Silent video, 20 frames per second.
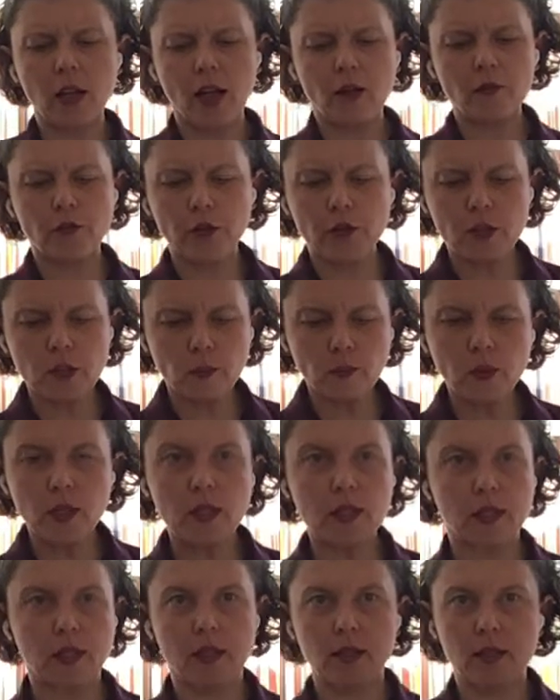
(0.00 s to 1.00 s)
for some
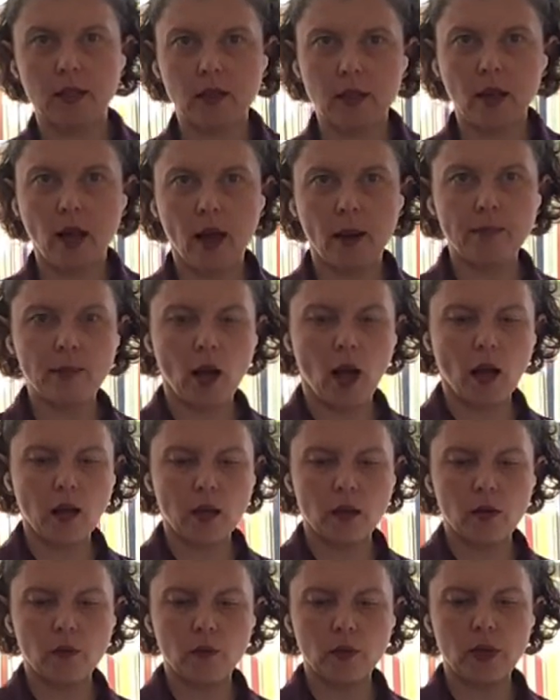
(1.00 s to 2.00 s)
reason, I'm not
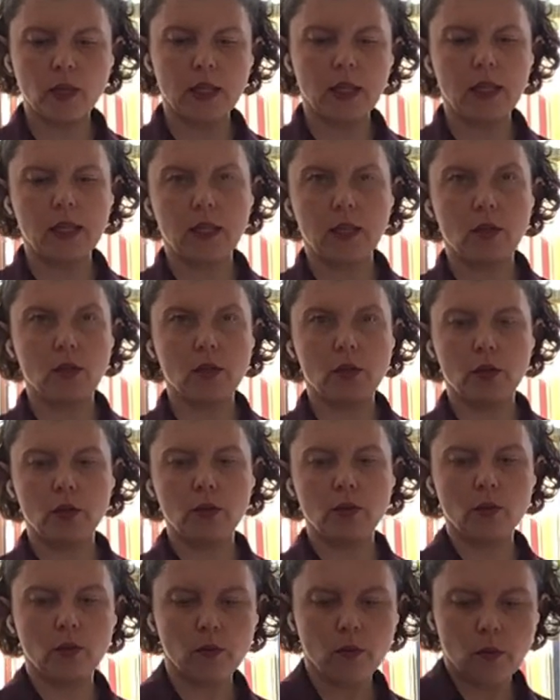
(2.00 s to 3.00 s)
really
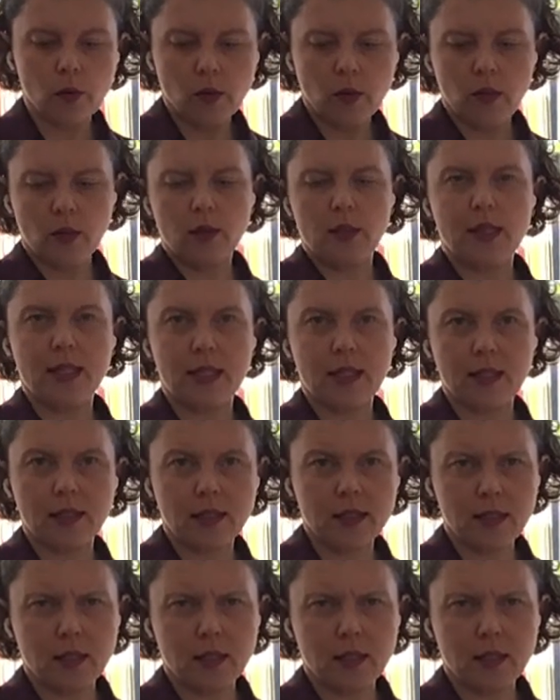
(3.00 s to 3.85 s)
into this.